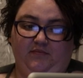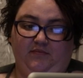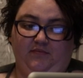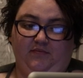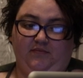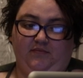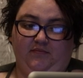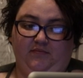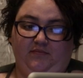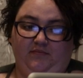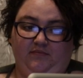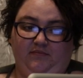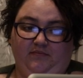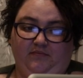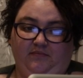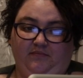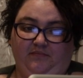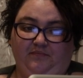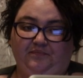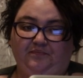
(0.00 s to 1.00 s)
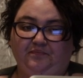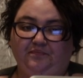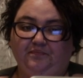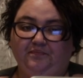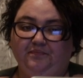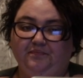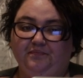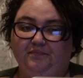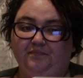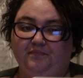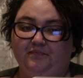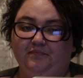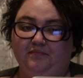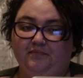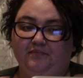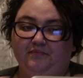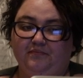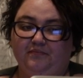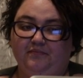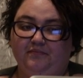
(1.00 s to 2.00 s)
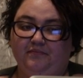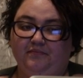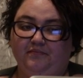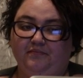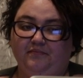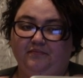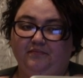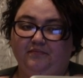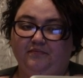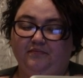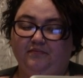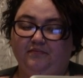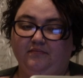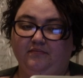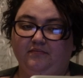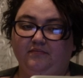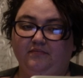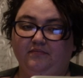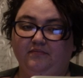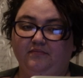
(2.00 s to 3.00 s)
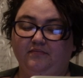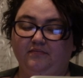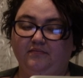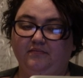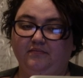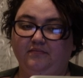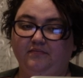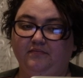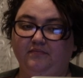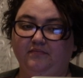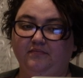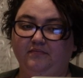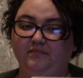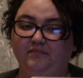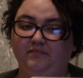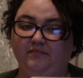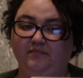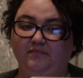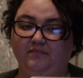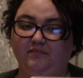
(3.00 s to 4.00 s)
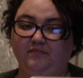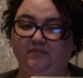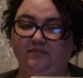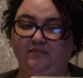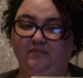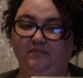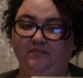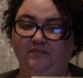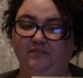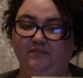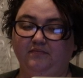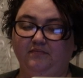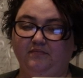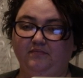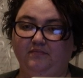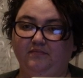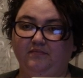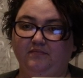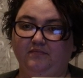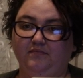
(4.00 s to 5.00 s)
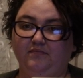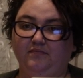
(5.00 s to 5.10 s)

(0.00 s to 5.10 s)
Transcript: The person shown says nothing.